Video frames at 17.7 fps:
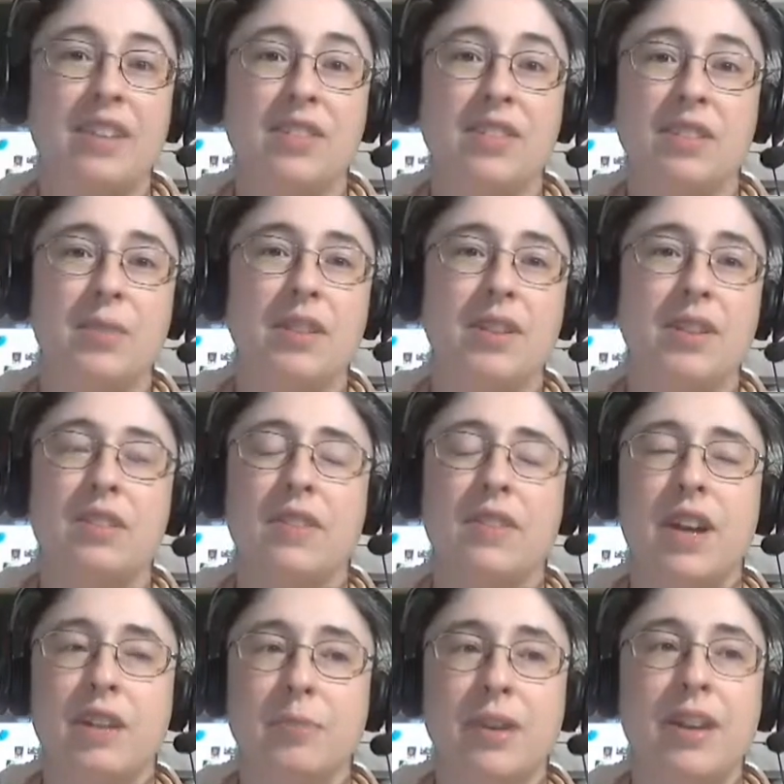and queens of
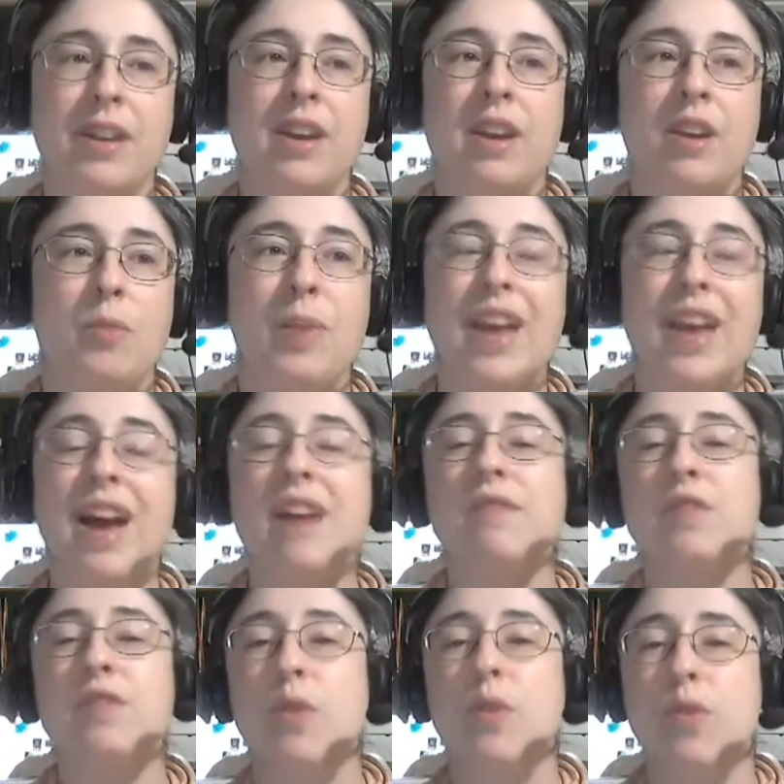cosplay. We have
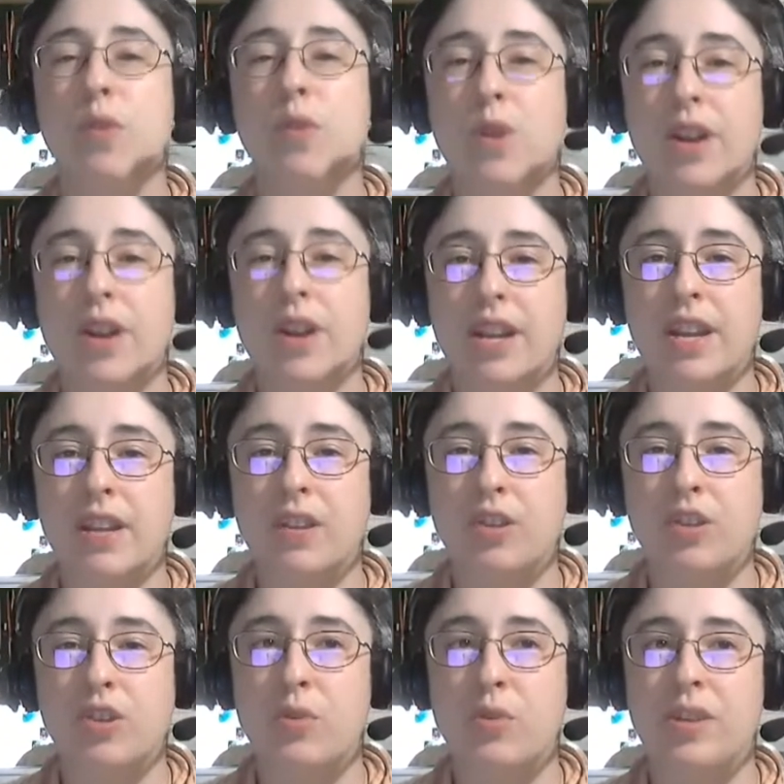no authority
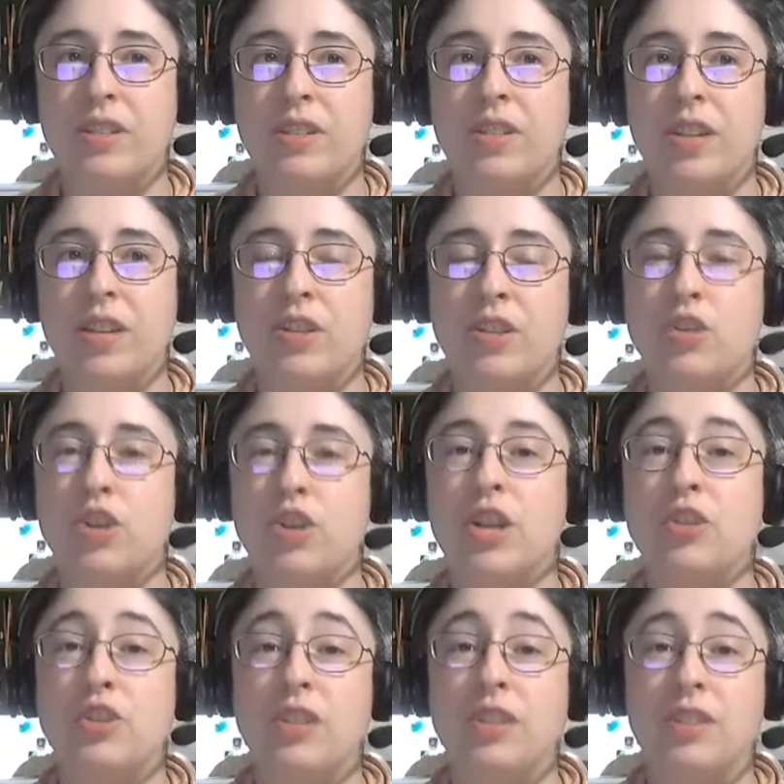who is set to
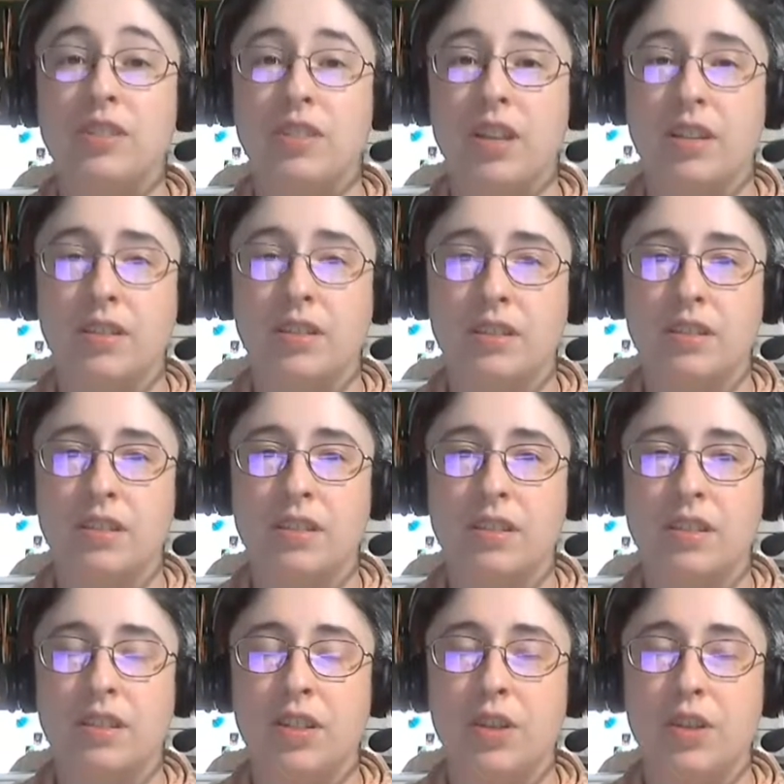judge these things.
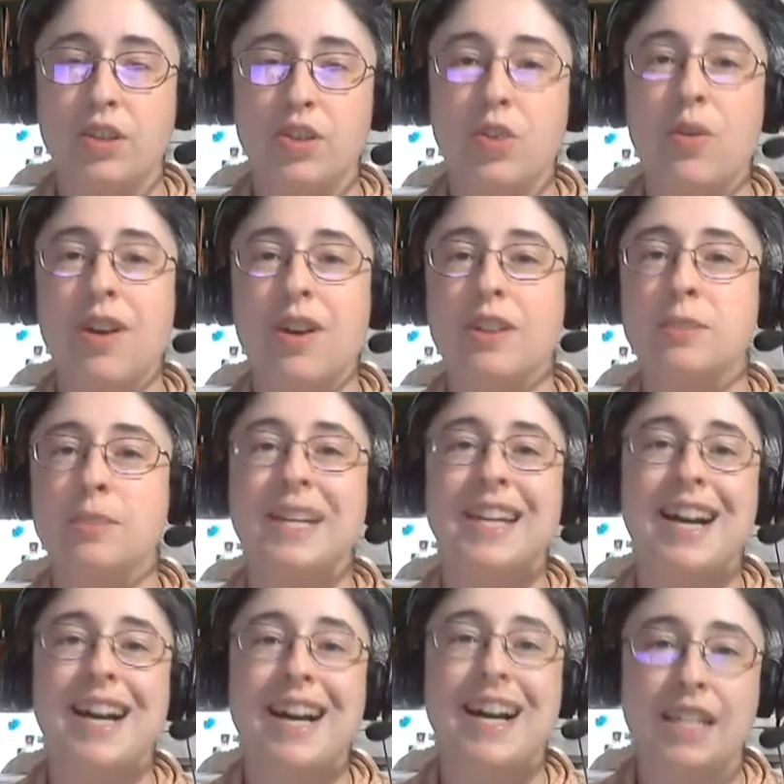There is no cosplay
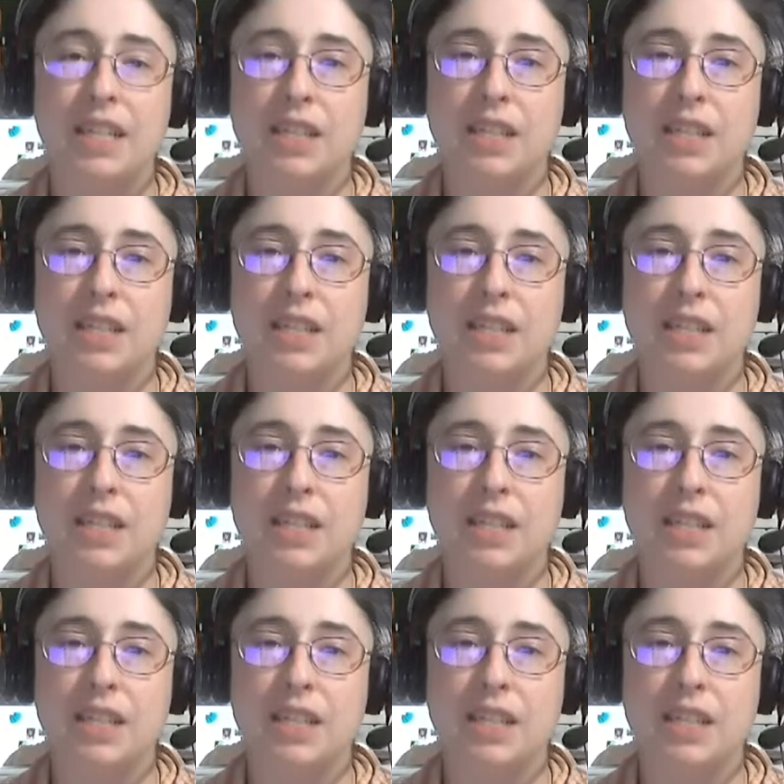god.